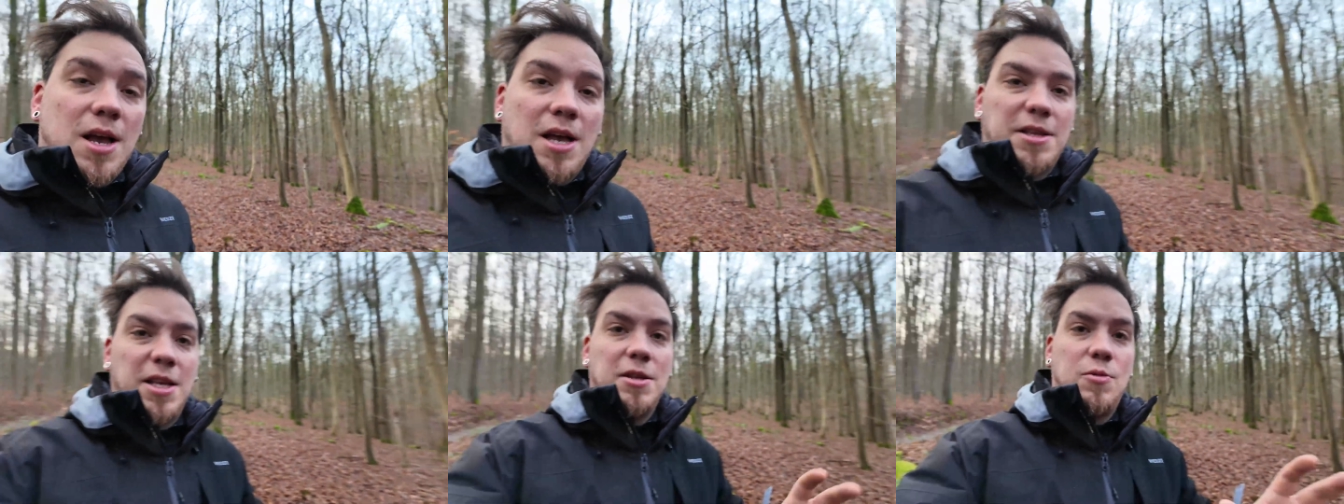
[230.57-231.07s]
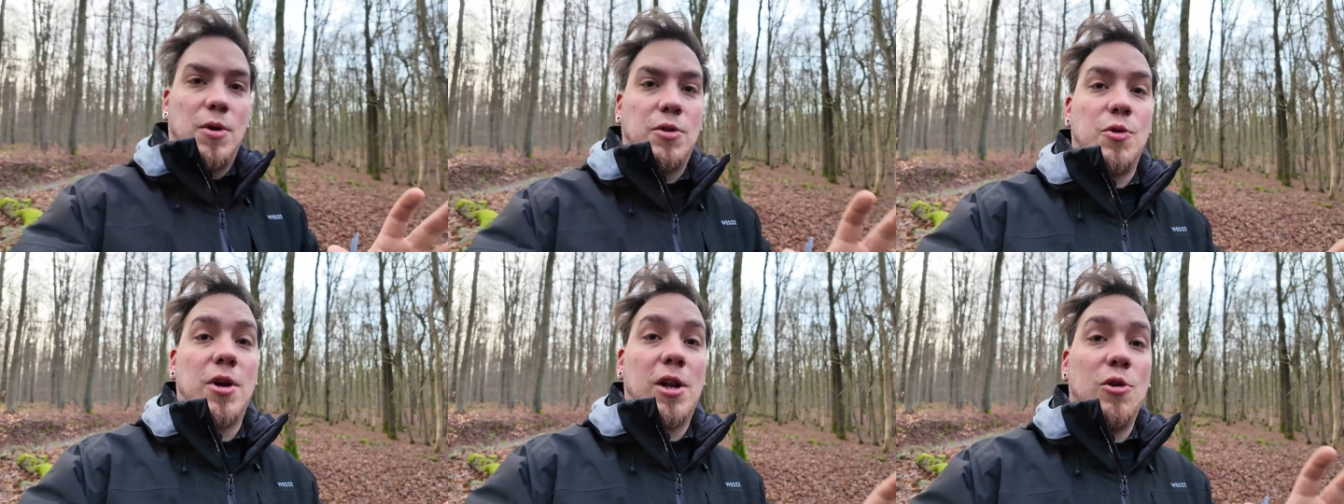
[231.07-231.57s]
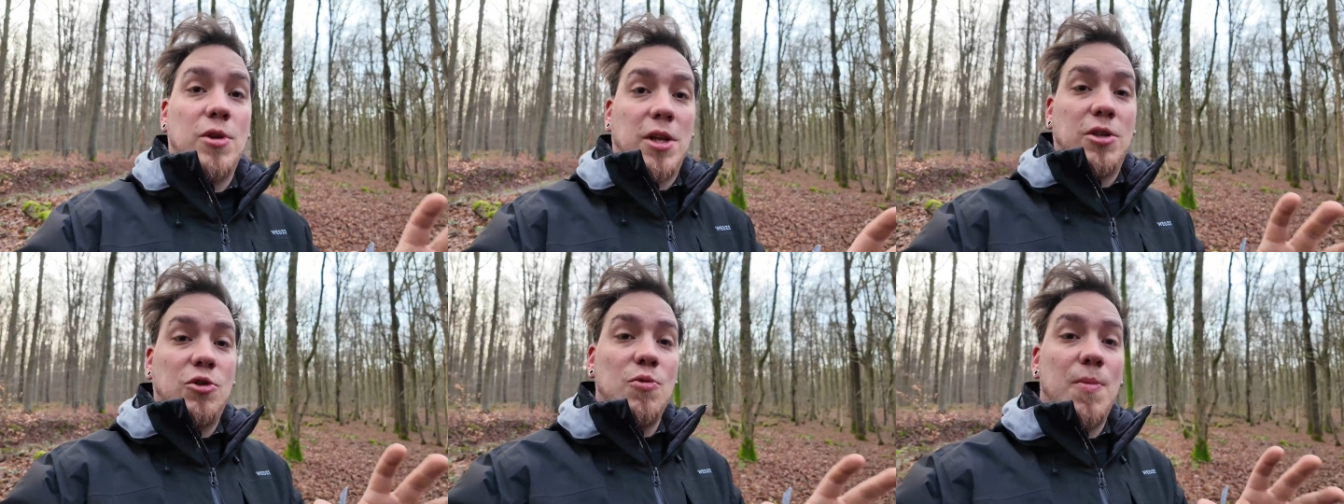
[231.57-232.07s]
I didn't want to include
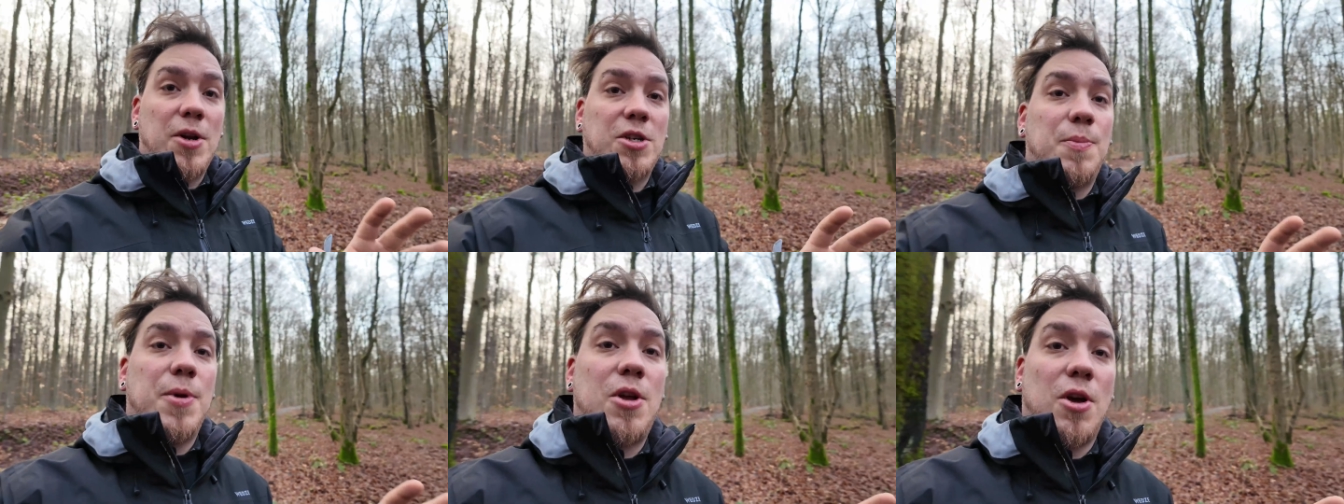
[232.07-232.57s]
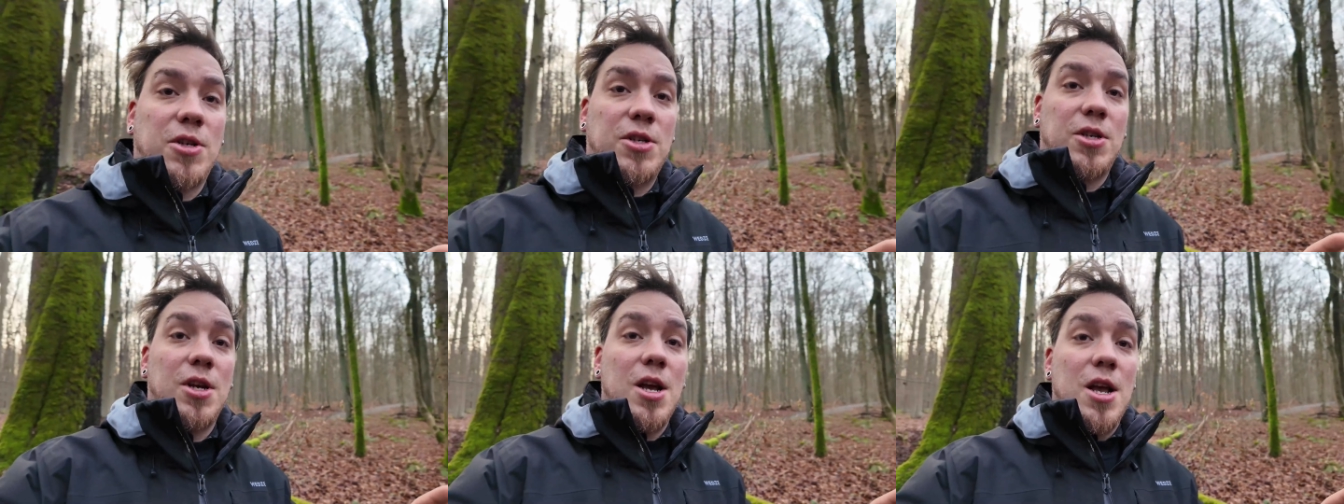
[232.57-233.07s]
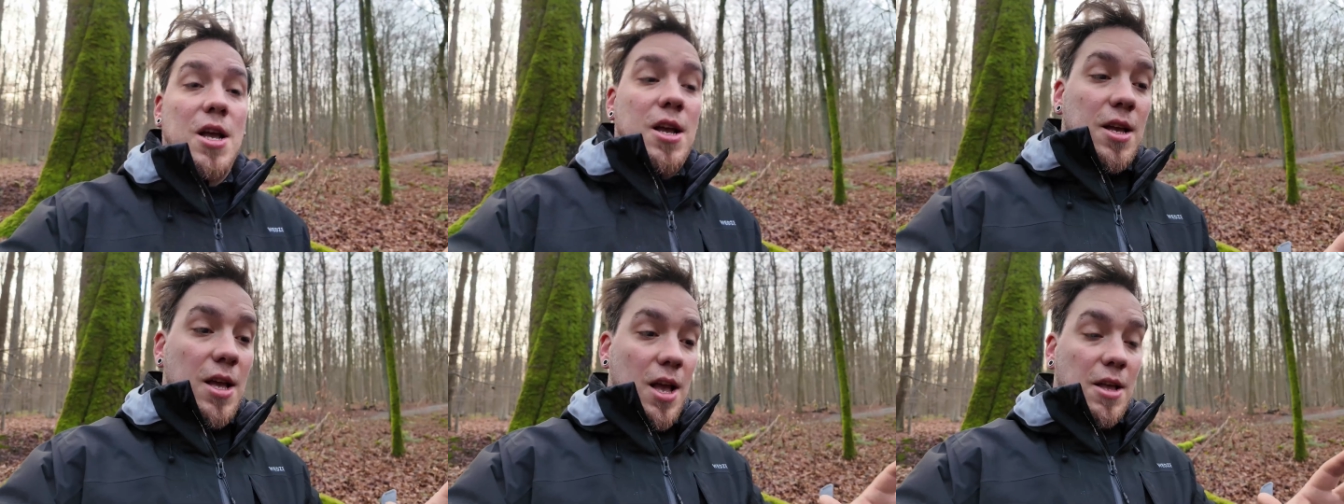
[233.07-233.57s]
it too much because
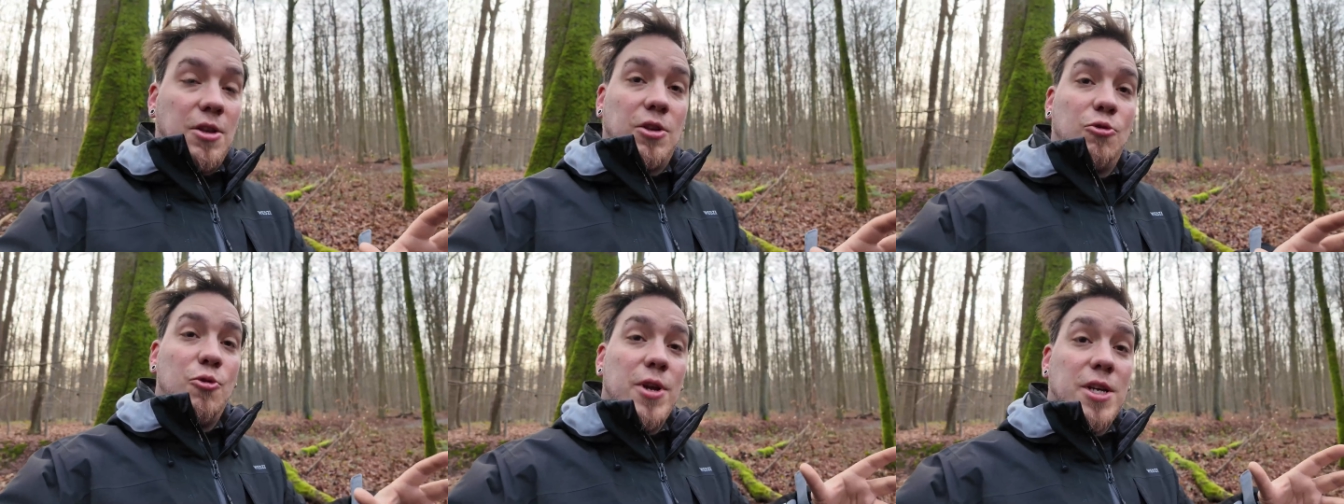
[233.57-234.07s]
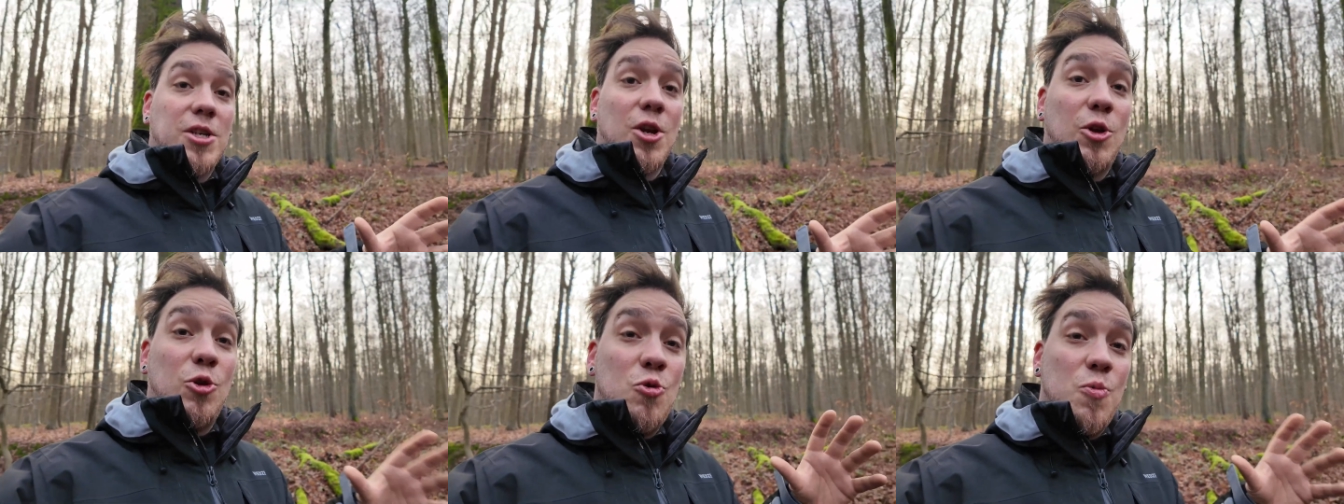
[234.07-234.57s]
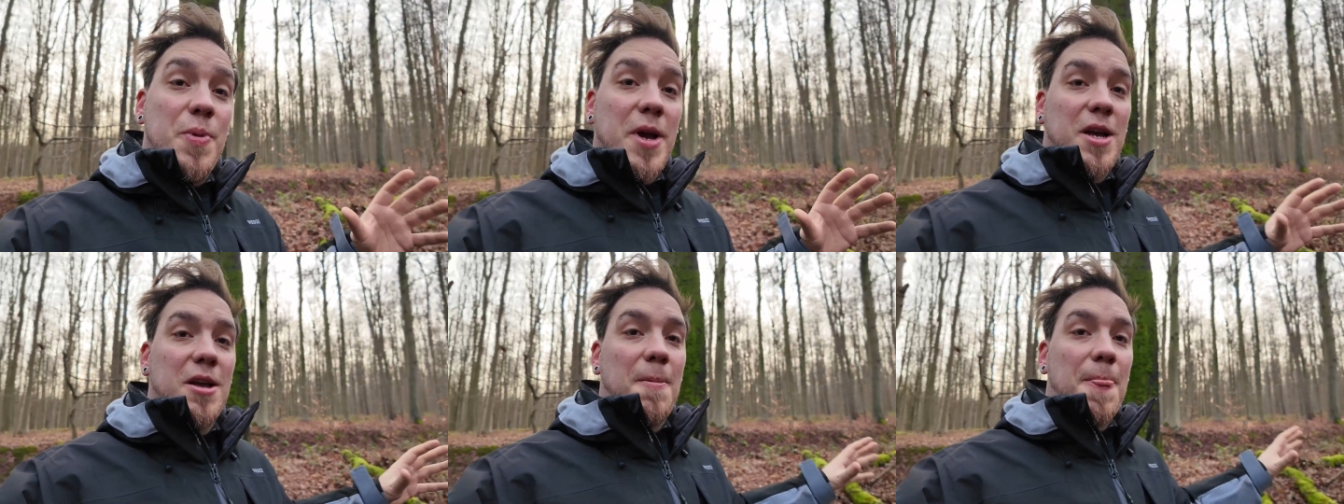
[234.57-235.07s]
the tree is too
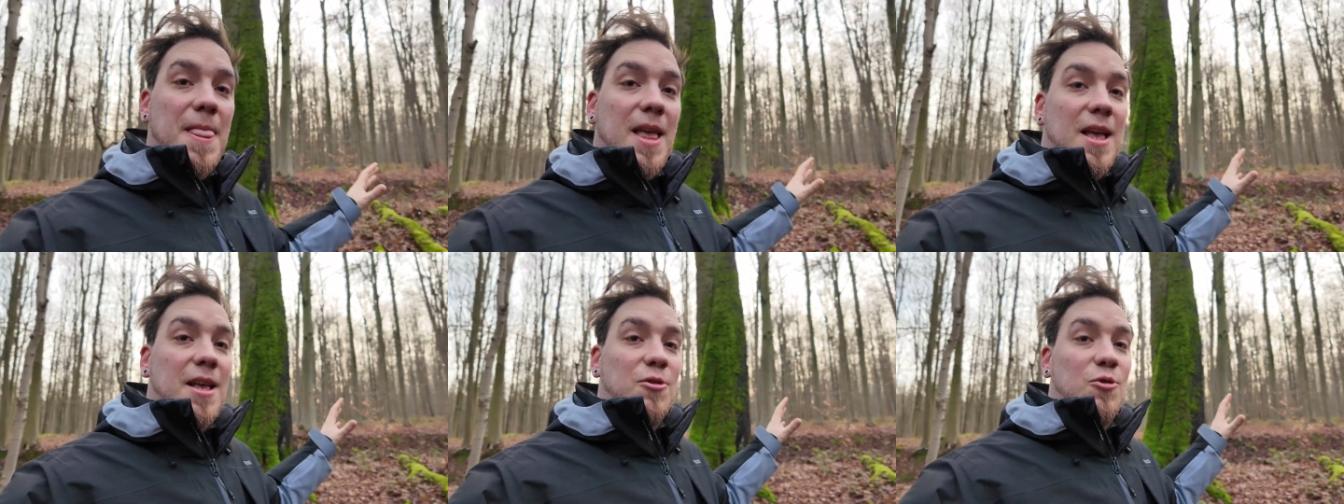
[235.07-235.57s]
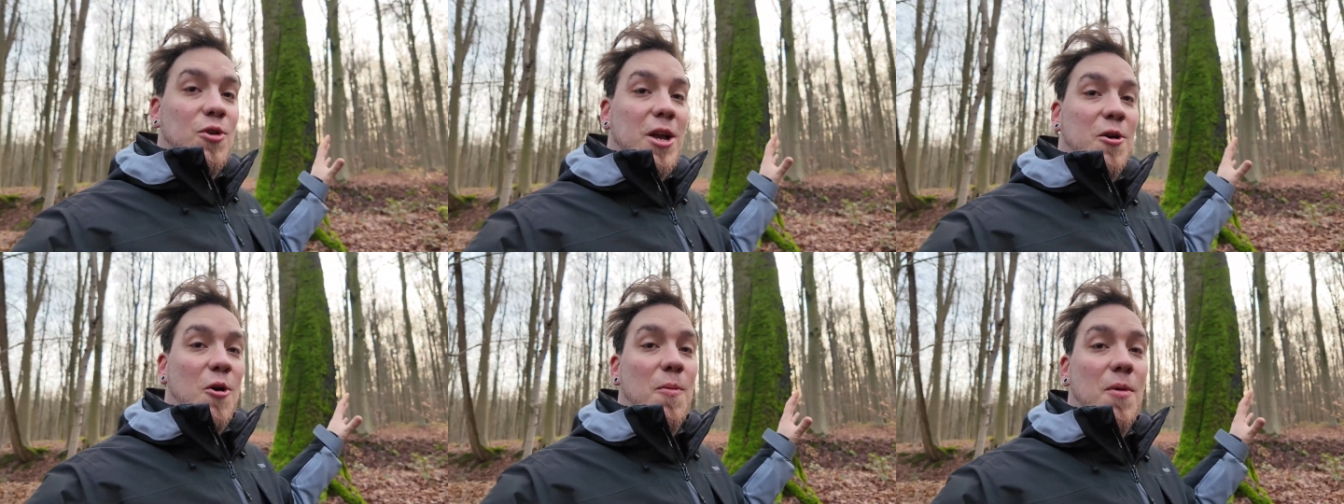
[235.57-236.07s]
big in